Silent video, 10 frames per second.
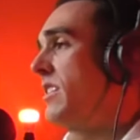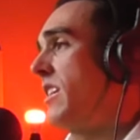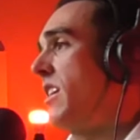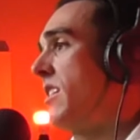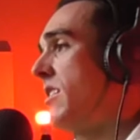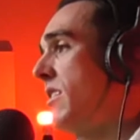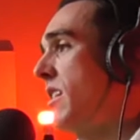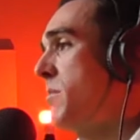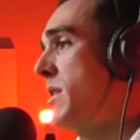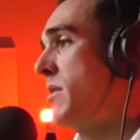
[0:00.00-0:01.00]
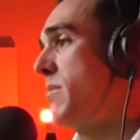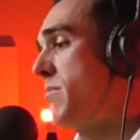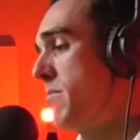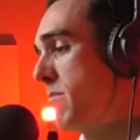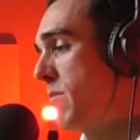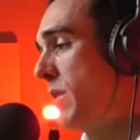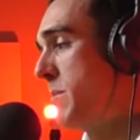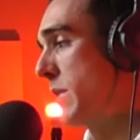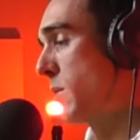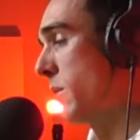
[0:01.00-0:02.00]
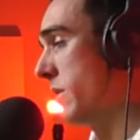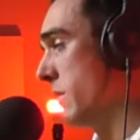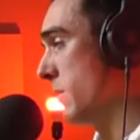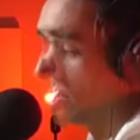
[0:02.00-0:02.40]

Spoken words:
Yeah, that'd be a really big ordeal.